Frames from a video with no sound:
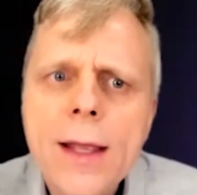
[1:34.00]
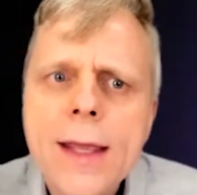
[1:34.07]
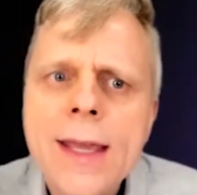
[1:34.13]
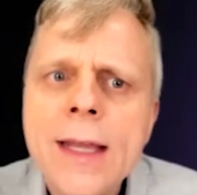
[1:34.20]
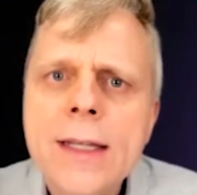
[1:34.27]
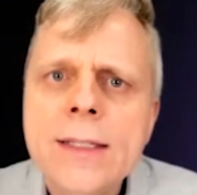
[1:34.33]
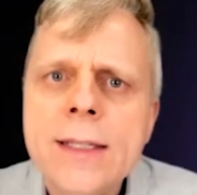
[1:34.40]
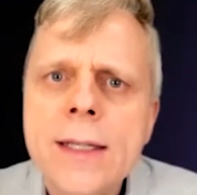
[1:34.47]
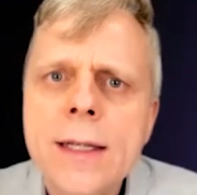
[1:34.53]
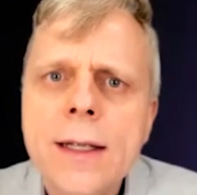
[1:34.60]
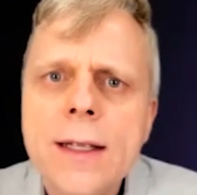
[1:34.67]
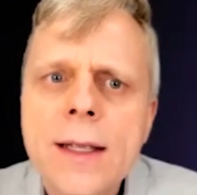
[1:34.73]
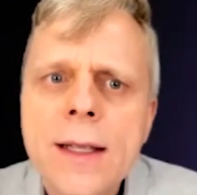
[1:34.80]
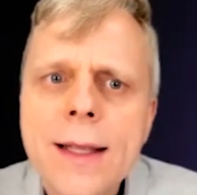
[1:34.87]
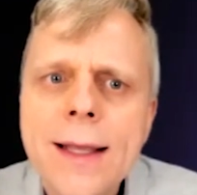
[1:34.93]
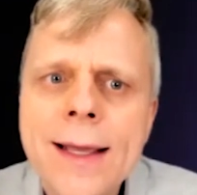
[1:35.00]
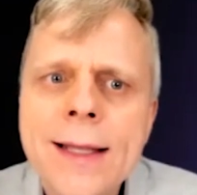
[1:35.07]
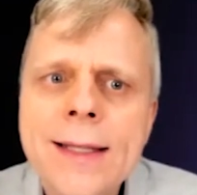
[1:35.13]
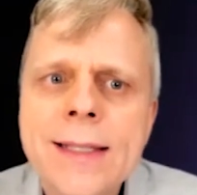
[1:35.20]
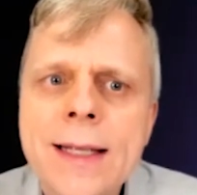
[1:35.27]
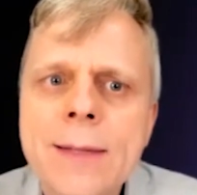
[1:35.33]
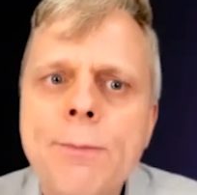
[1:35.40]
It is it
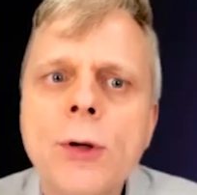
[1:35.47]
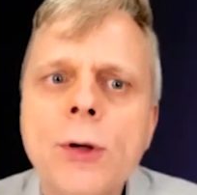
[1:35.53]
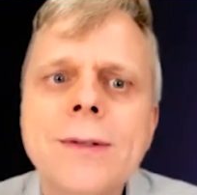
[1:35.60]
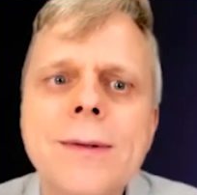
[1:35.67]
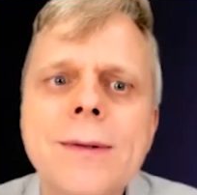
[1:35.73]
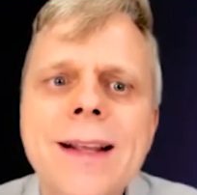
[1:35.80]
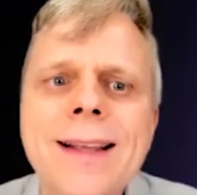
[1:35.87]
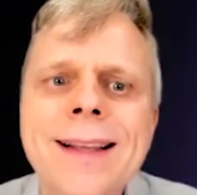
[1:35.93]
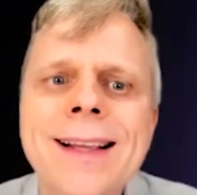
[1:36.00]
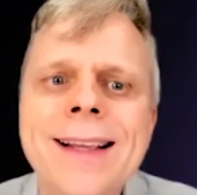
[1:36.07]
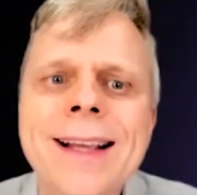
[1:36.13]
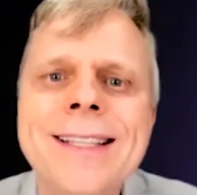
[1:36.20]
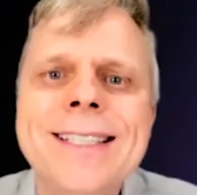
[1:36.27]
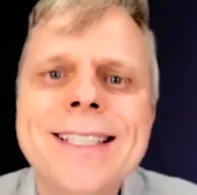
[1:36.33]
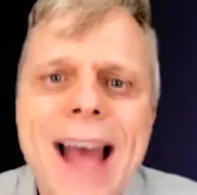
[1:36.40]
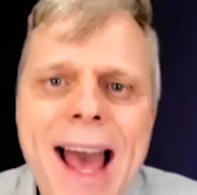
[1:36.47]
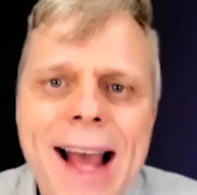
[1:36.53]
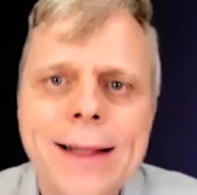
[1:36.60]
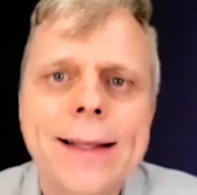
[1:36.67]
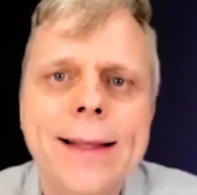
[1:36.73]
is the, exactly